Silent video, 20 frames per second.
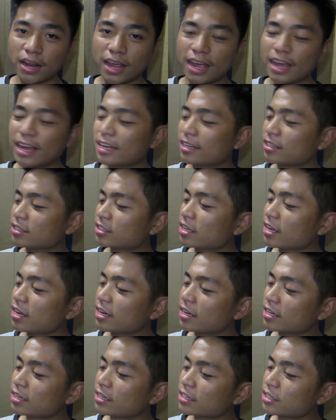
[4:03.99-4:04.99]
And
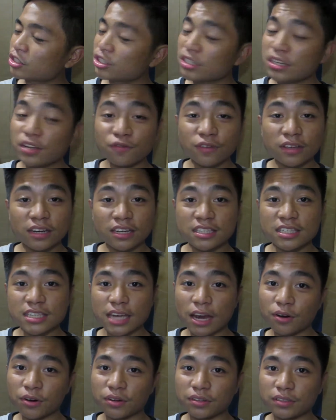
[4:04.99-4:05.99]
she defeated
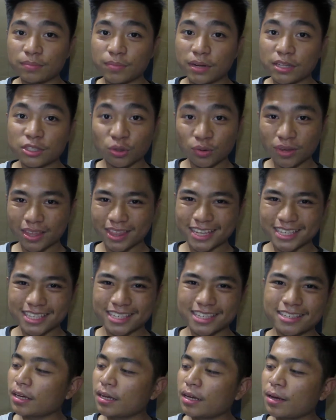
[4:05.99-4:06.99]
Siron by doing
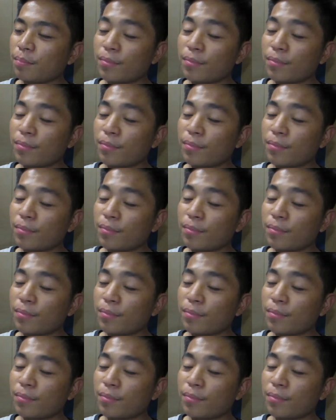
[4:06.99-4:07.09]
this.